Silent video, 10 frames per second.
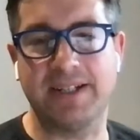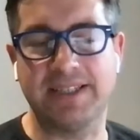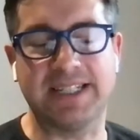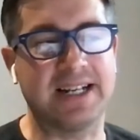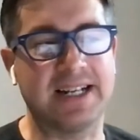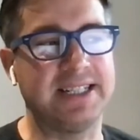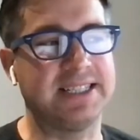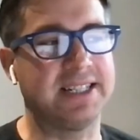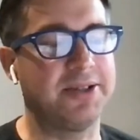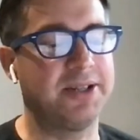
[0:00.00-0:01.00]
exactly.
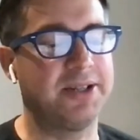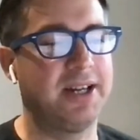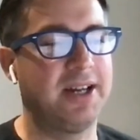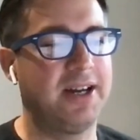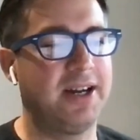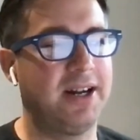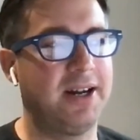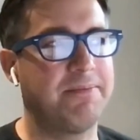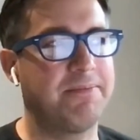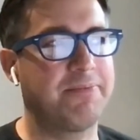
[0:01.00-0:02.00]
So
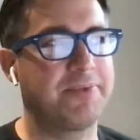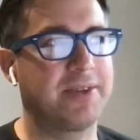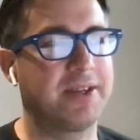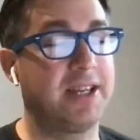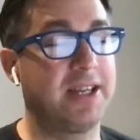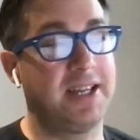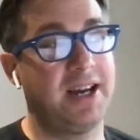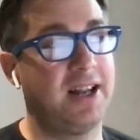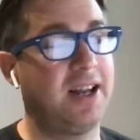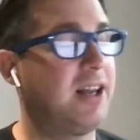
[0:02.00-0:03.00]

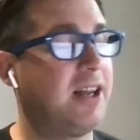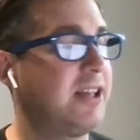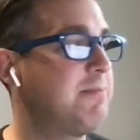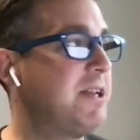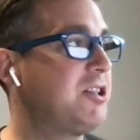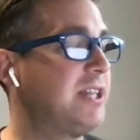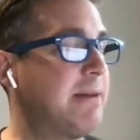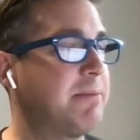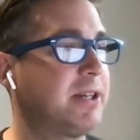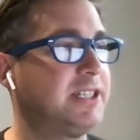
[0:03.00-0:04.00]
I like you mentioned
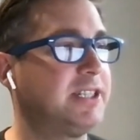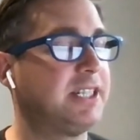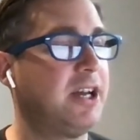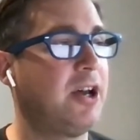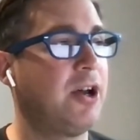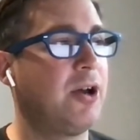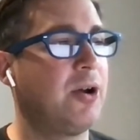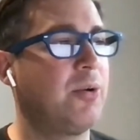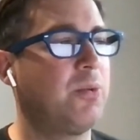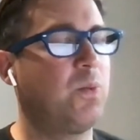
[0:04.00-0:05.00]
that, because
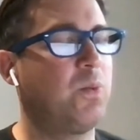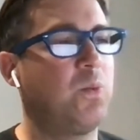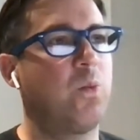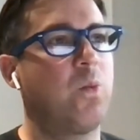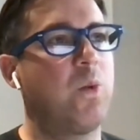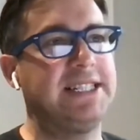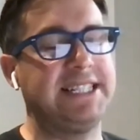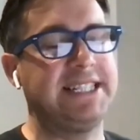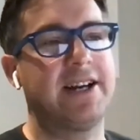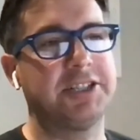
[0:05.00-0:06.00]
we
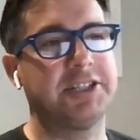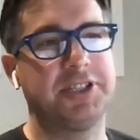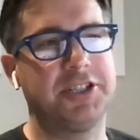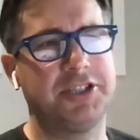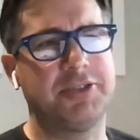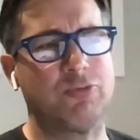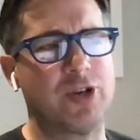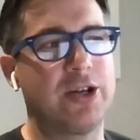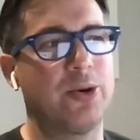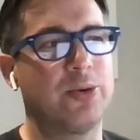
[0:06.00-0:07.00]
see customers do some
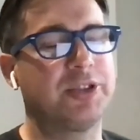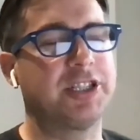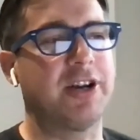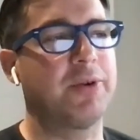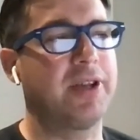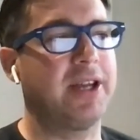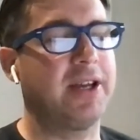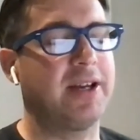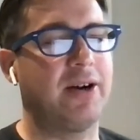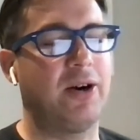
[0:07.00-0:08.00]
really cool stuff with
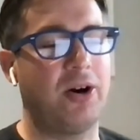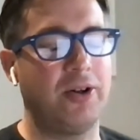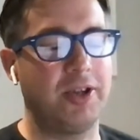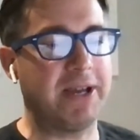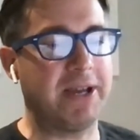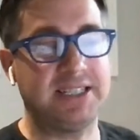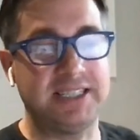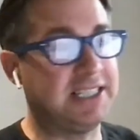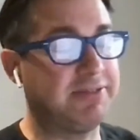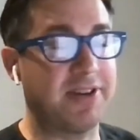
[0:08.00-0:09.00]
it. On the
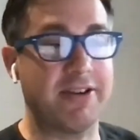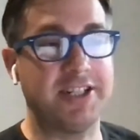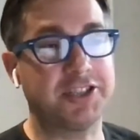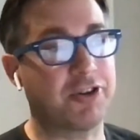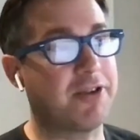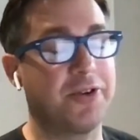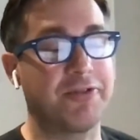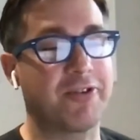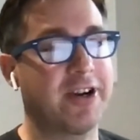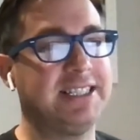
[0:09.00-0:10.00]
basis, it's very straightforward,
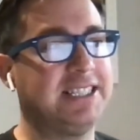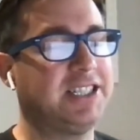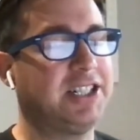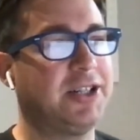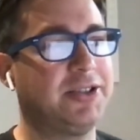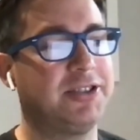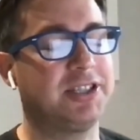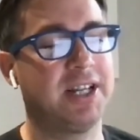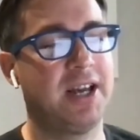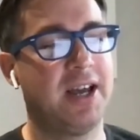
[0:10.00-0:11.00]
very easy to
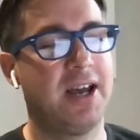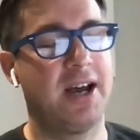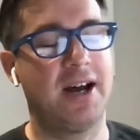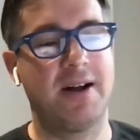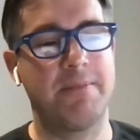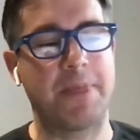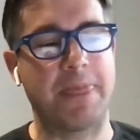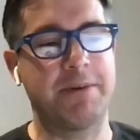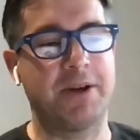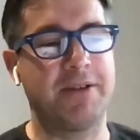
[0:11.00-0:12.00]
use.
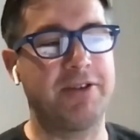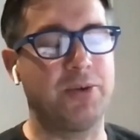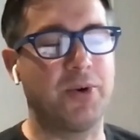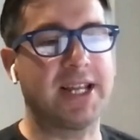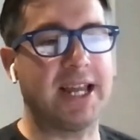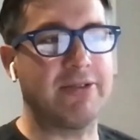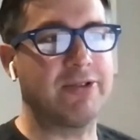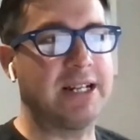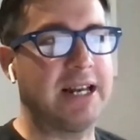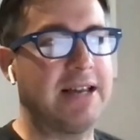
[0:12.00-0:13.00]
But if you want to get
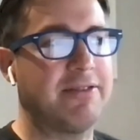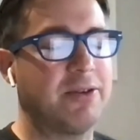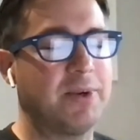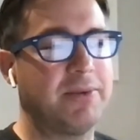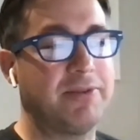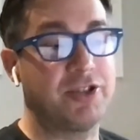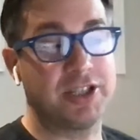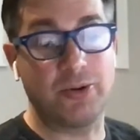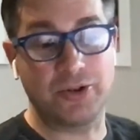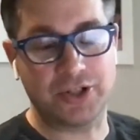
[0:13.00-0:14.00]
really clever, we've
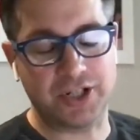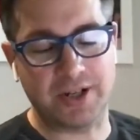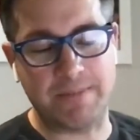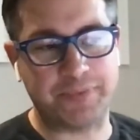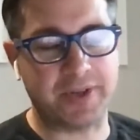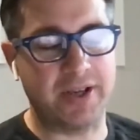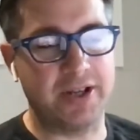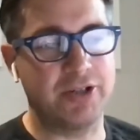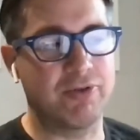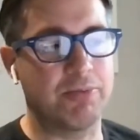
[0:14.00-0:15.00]
just launched a
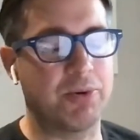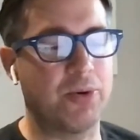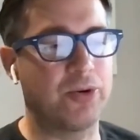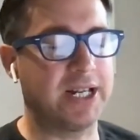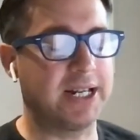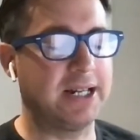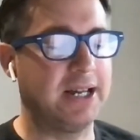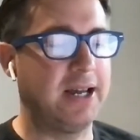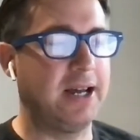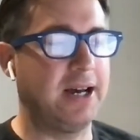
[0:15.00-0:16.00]
new reporting
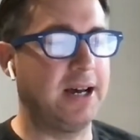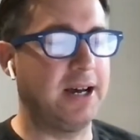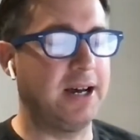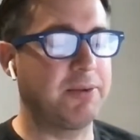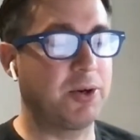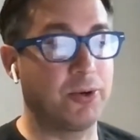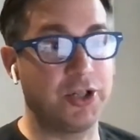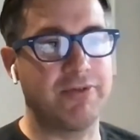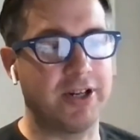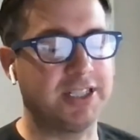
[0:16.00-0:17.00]
called
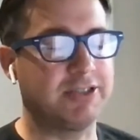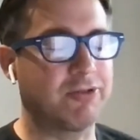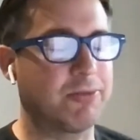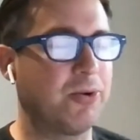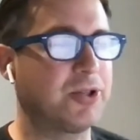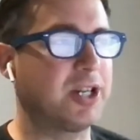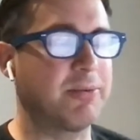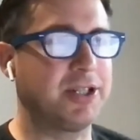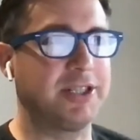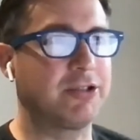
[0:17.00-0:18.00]
Universal Reporting,
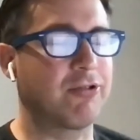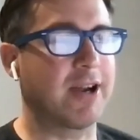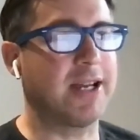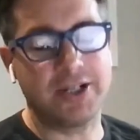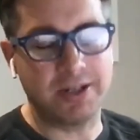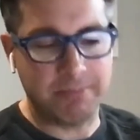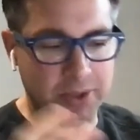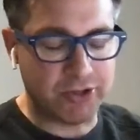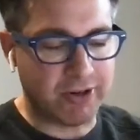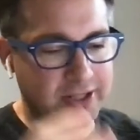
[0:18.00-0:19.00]
which is great. And you can
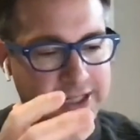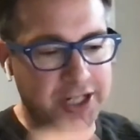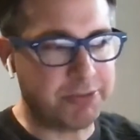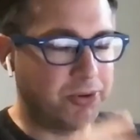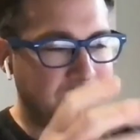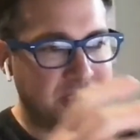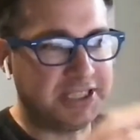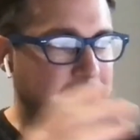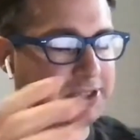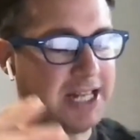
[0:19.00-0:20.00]
build your own dashboards and
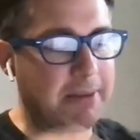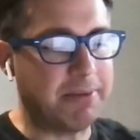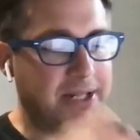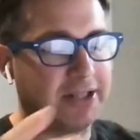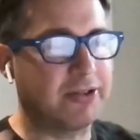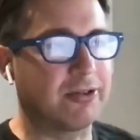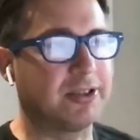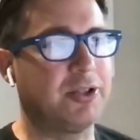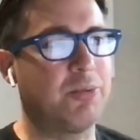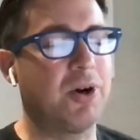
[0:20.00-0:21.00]
see what's happening
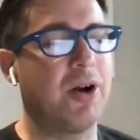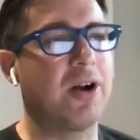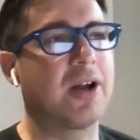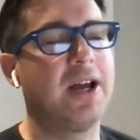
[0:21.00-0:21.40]
across your work.